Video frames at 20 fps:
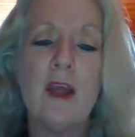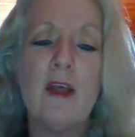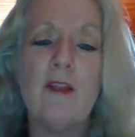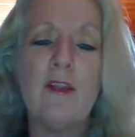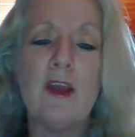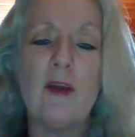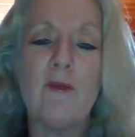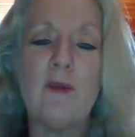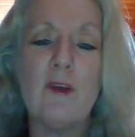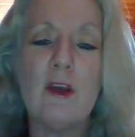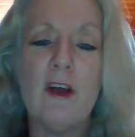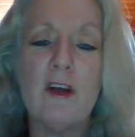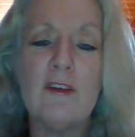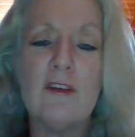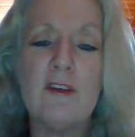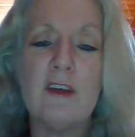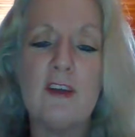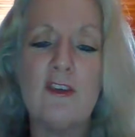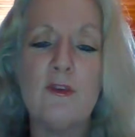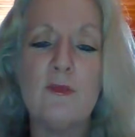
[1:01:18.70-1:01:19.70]
That
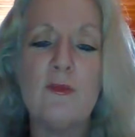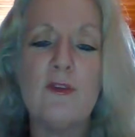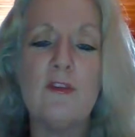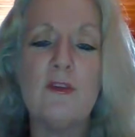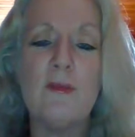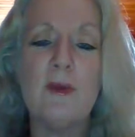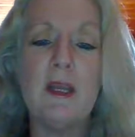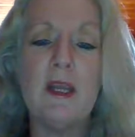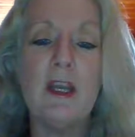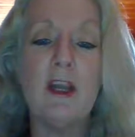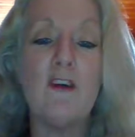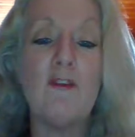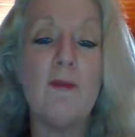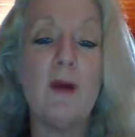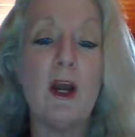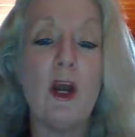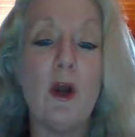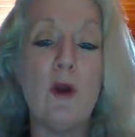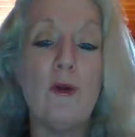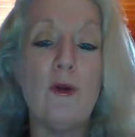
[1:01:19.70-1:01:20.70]
realization was the beginning of
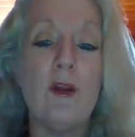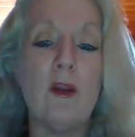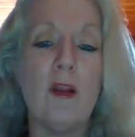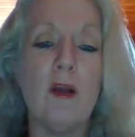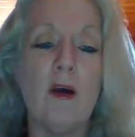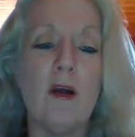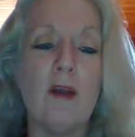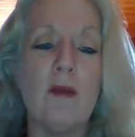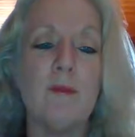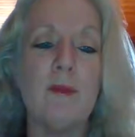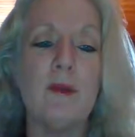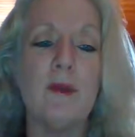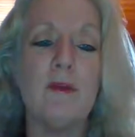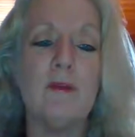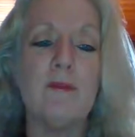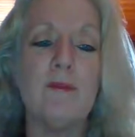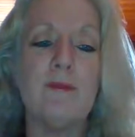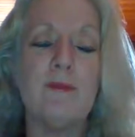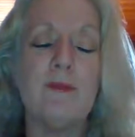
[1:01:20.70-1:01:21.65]
my own enlightenment.